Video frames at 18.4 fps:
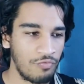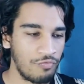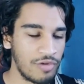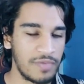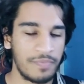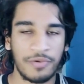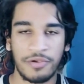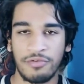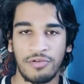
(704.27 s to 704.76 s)

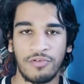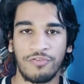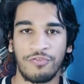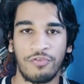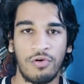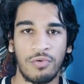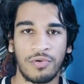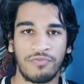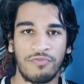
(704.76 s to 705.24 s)
rebooted
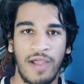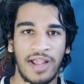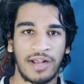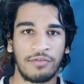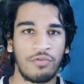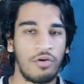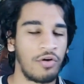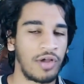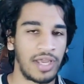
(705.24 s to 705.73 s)
Thor with
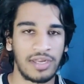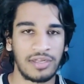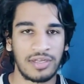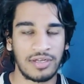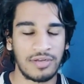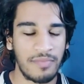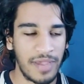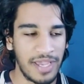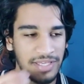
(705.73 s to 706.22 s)
Ragnarok and they
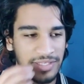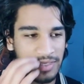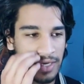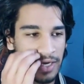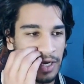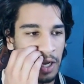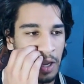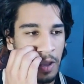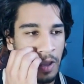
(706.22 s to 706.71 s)
did
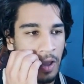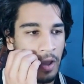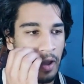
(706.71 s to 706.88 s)
amazing.